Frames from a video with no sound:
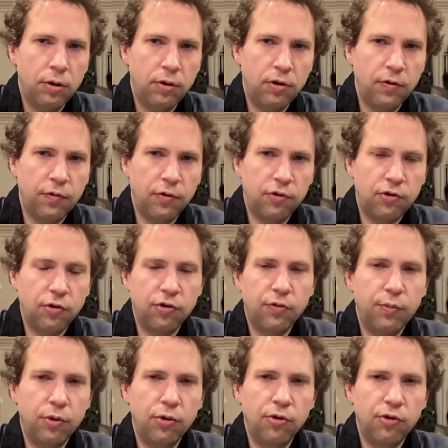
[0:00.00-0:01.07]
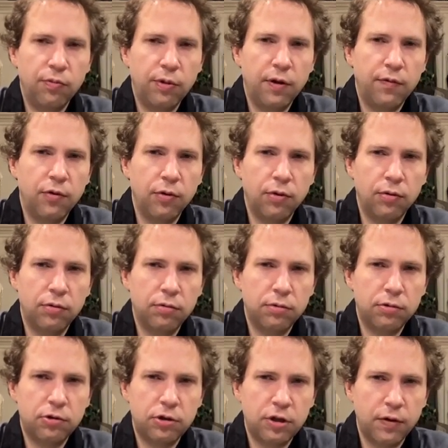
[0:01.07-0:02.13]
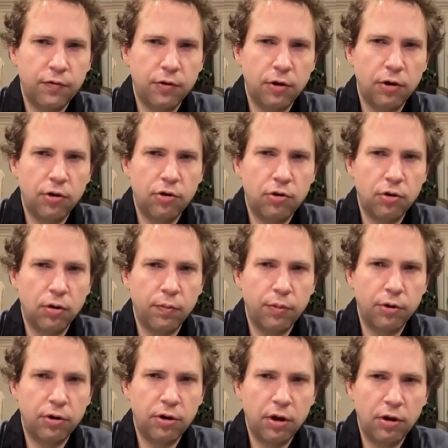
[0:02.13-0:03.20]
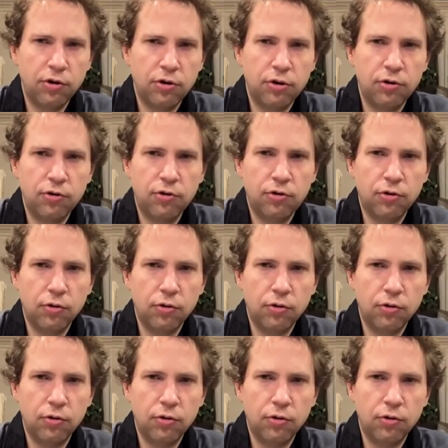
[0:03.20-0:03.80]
different schools of Buddhism have their different interpretations